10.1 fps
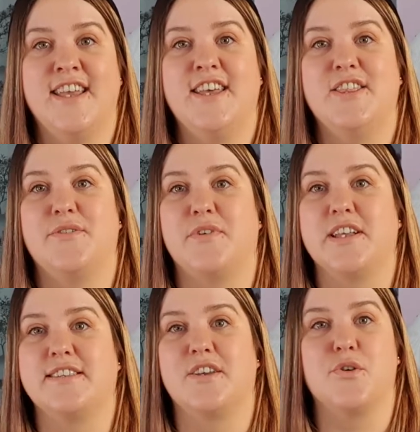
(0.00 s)
the
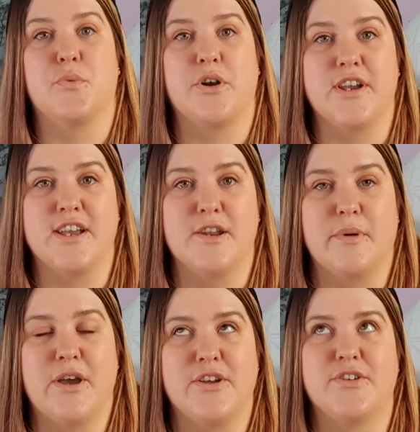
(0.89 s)
things that you're worrying
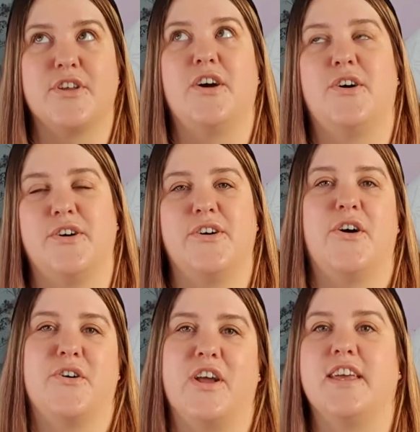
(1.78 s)
about and you're like oh
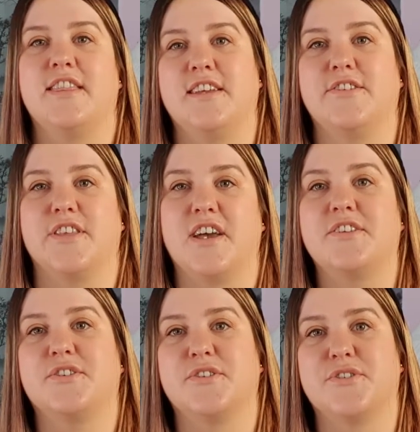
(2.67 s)
all right they do that
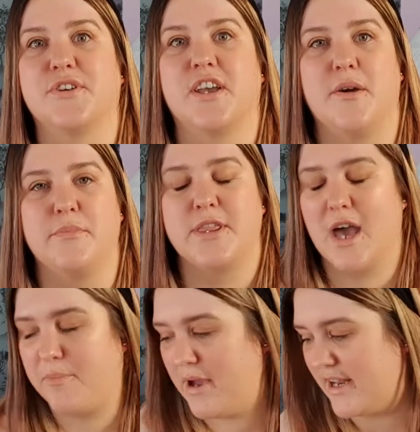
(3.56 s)
too so it can't be
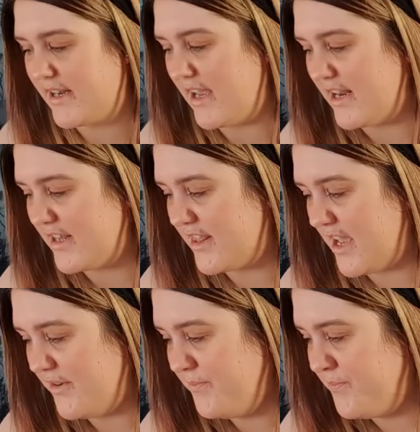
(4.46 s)
that bad kind of
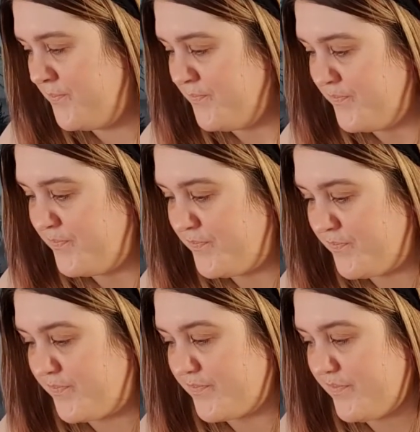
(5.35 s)
thing
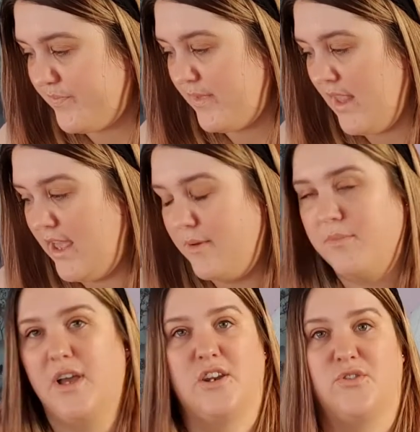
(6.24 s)

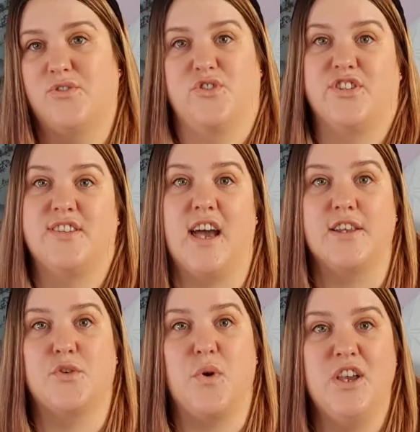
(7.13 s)
um, and also just to
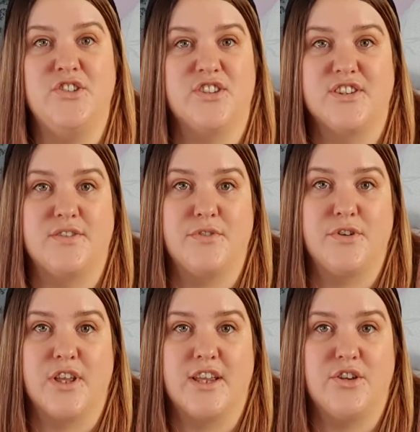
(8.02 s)
ask questions if you're
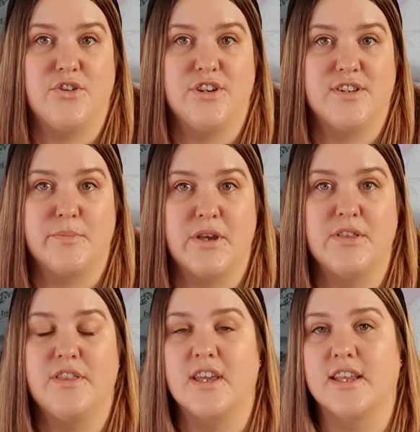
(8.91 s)
like curious about
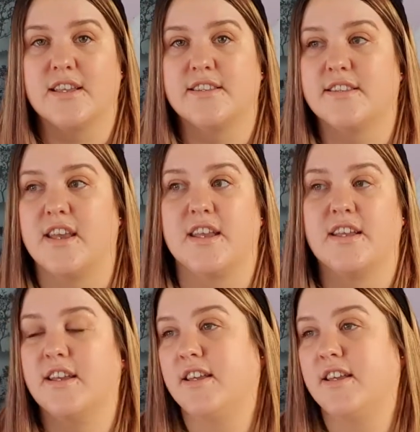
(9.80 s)
things like